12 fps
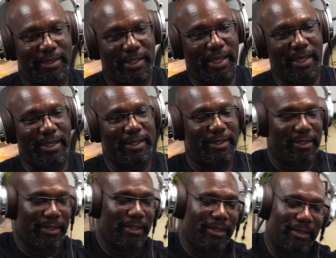Yeah,
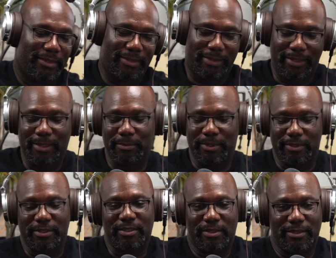slim
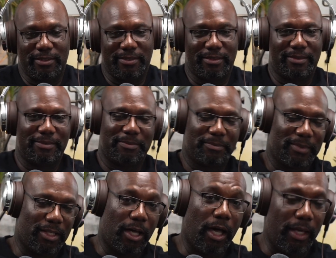and just
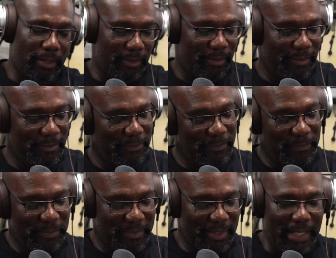cut.
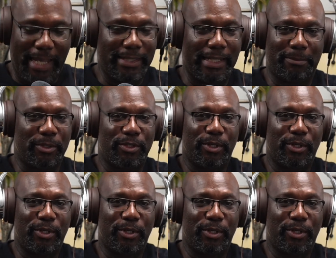I ain't taking my